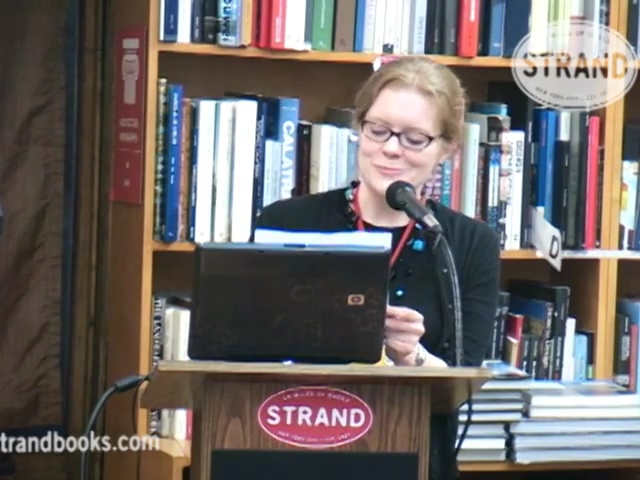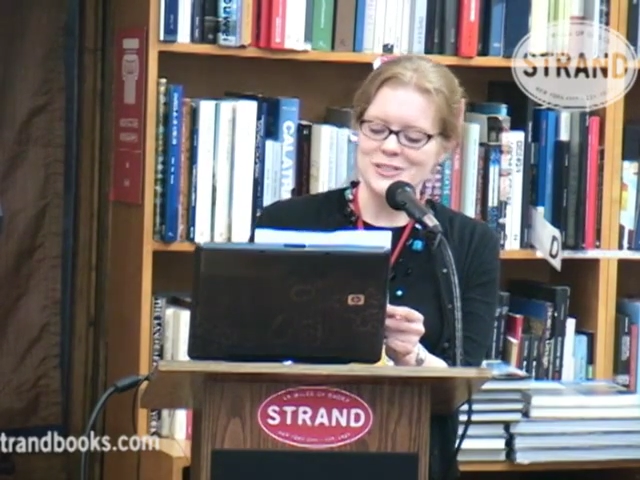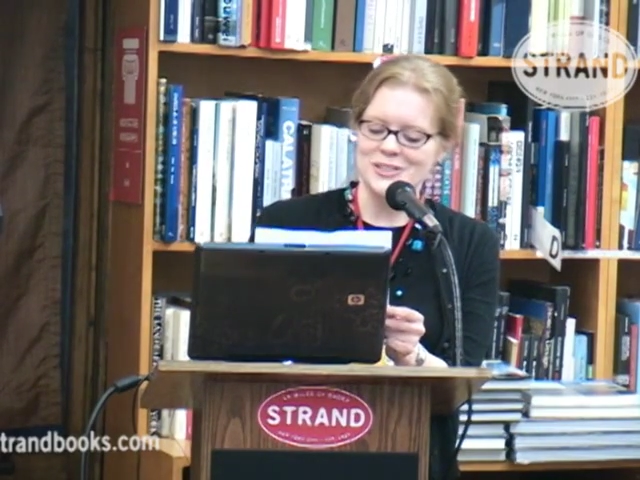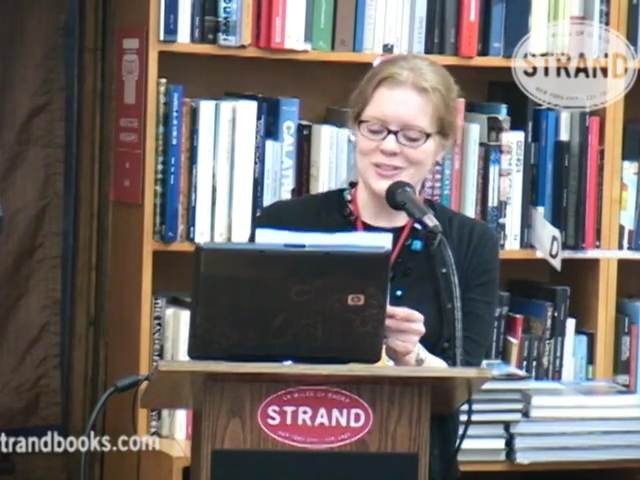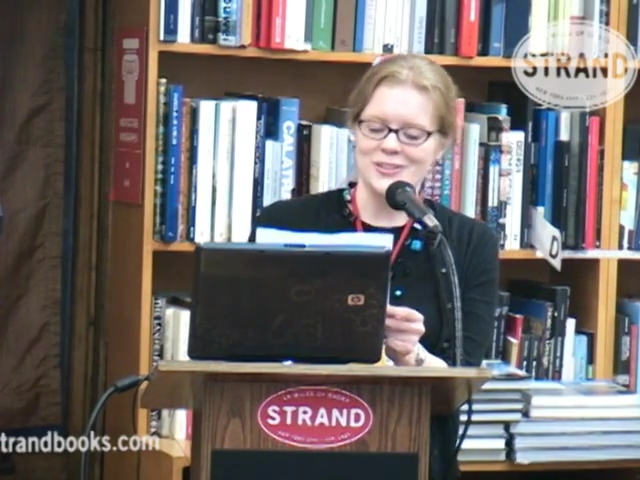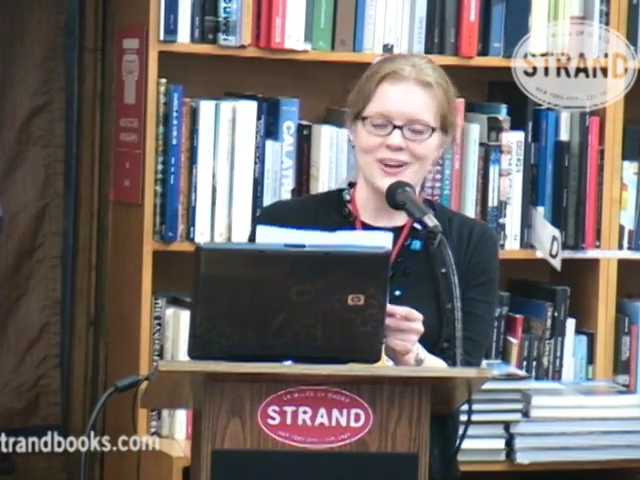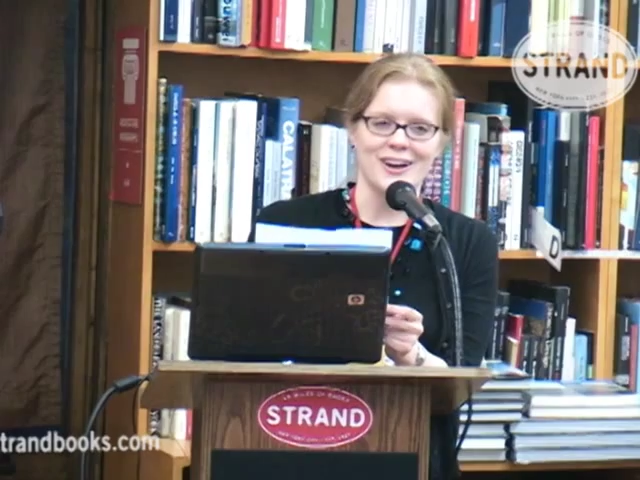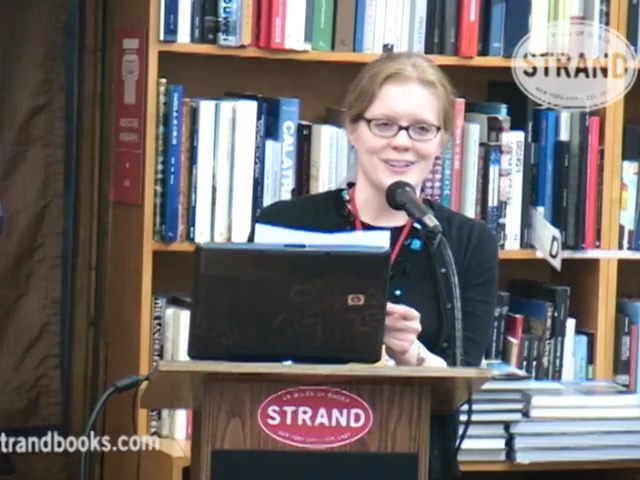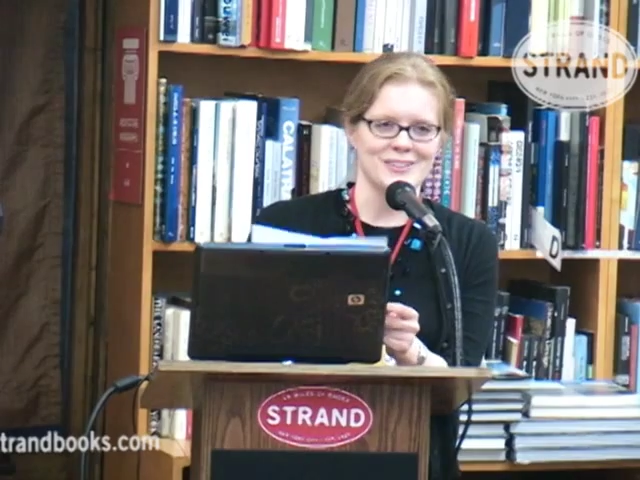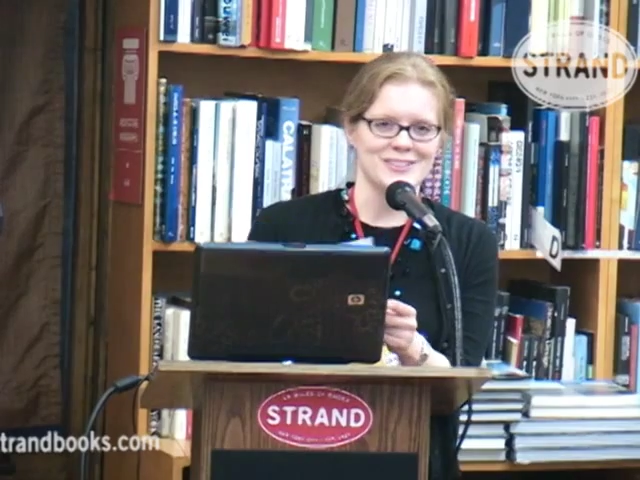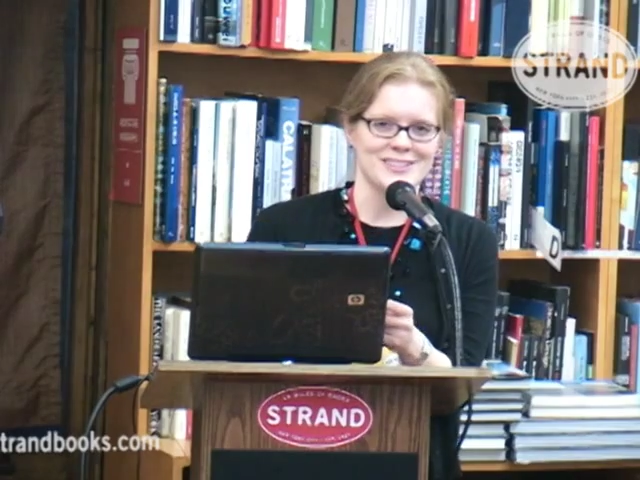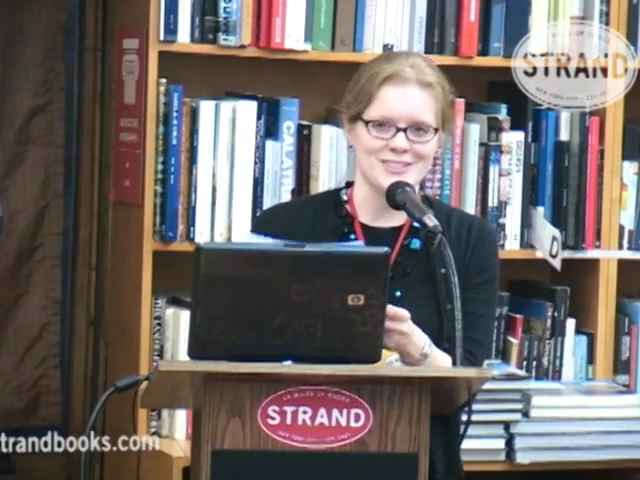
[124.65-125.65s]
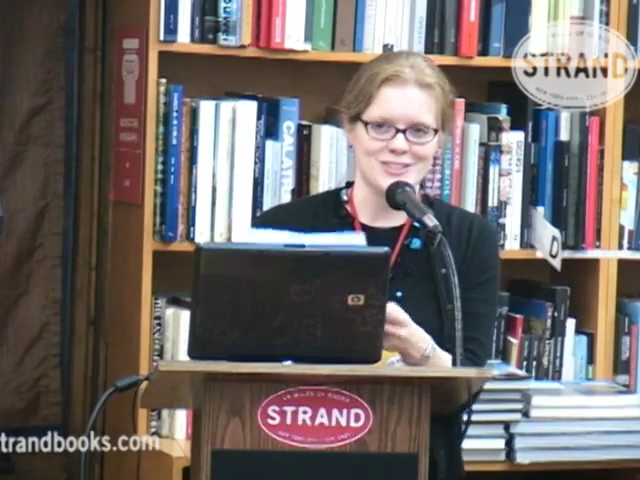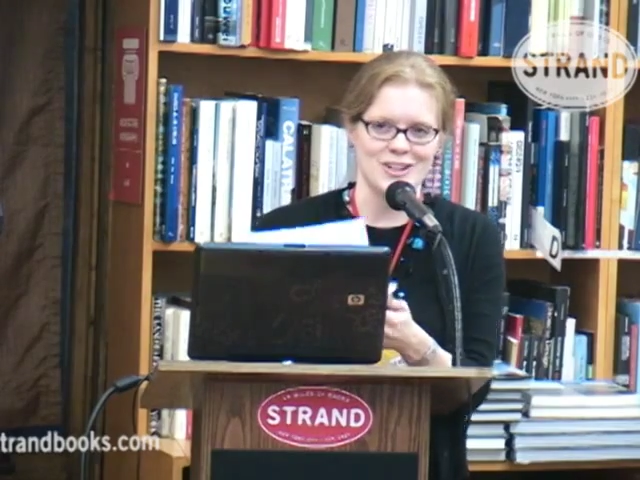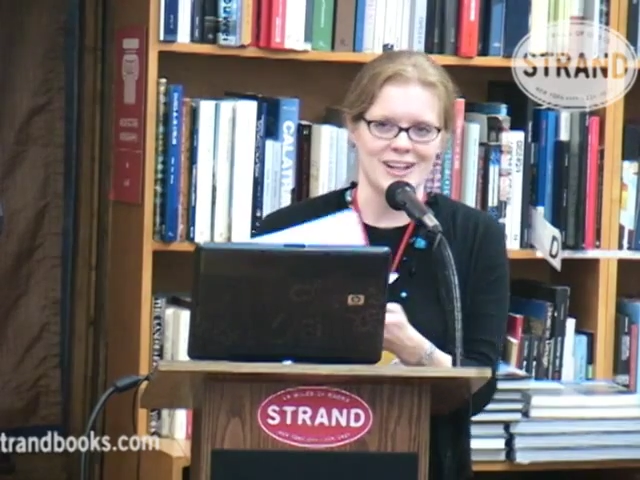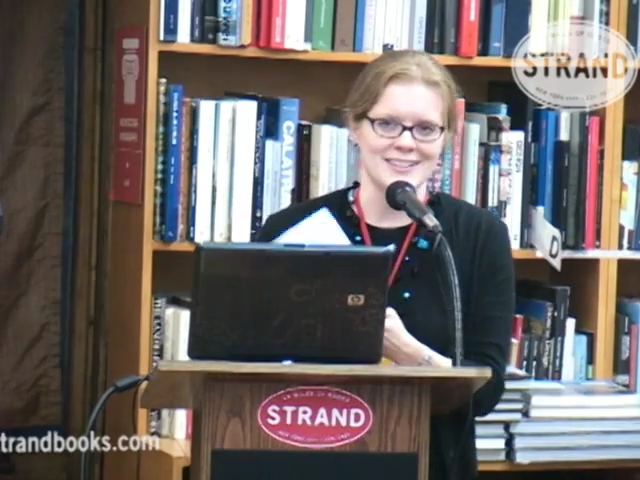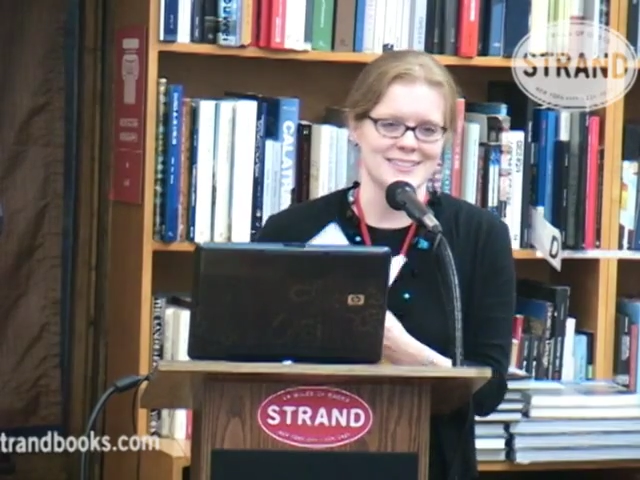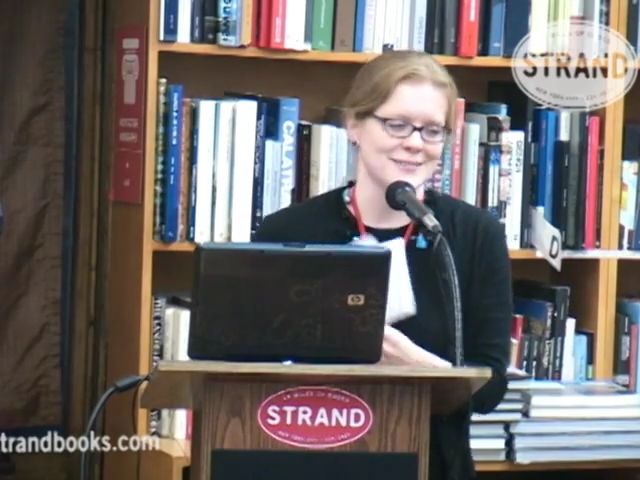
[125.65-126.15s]
Michio Kaku to the
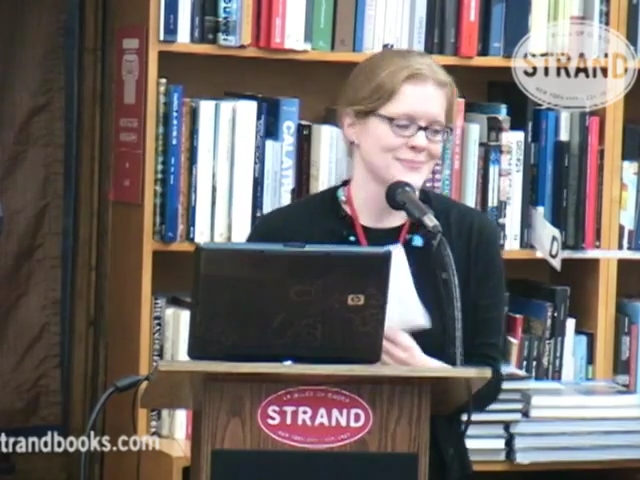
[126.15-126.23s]
Strand.